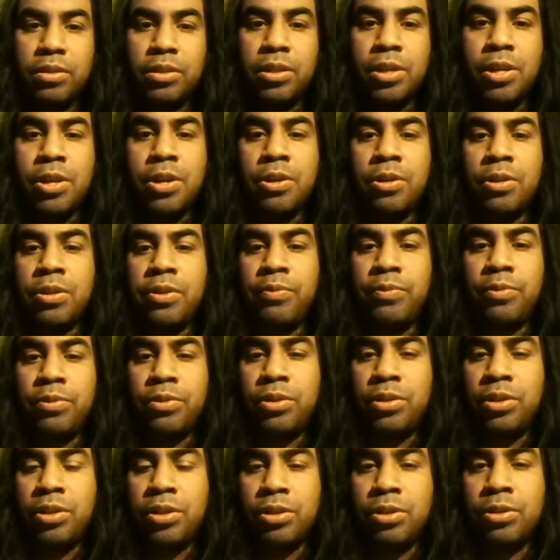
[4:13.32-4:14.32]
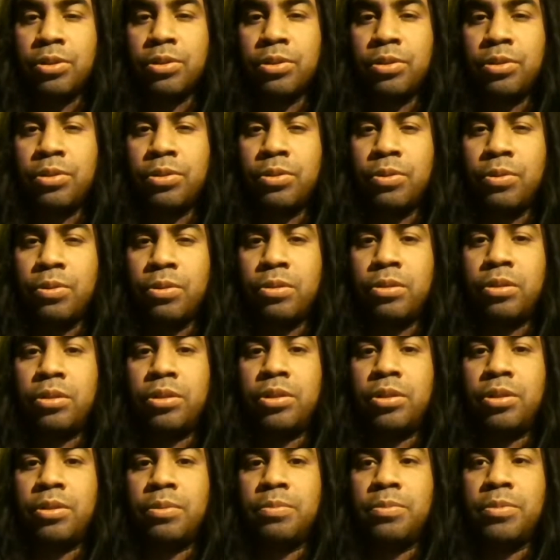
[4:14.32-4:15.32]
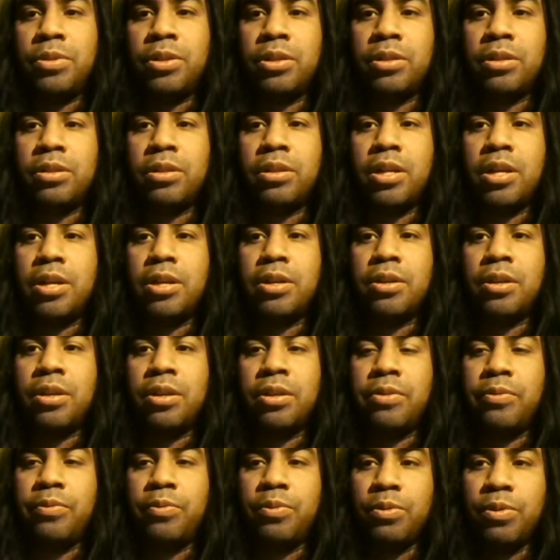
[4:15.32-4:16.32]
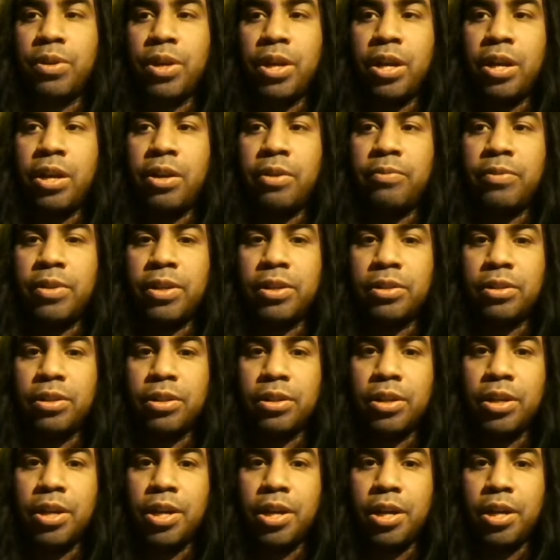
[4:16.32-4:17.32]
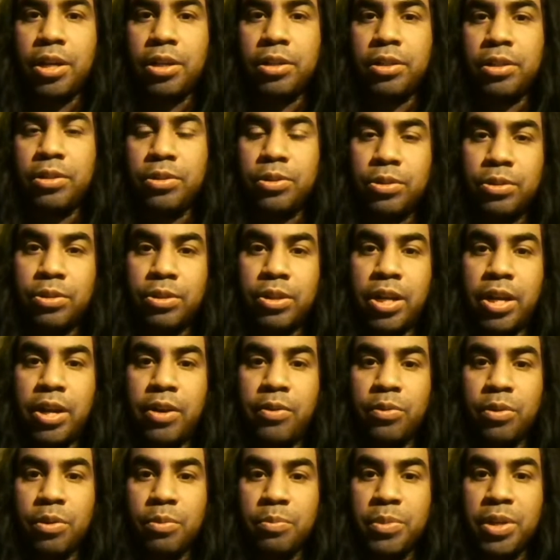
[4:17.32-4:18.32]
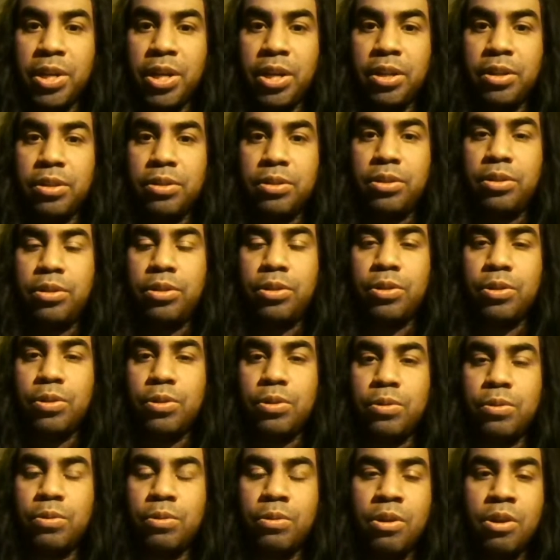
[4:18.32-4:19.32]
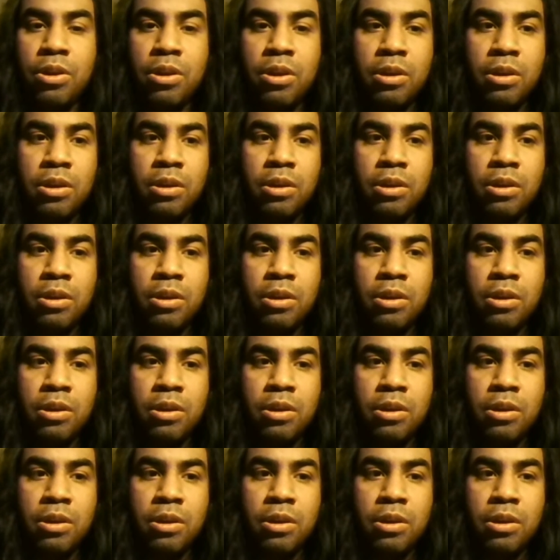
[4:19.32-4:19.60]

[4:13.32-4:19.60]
sale, if you see it in a store or something, like, and if you have like the cash and you don't have the means to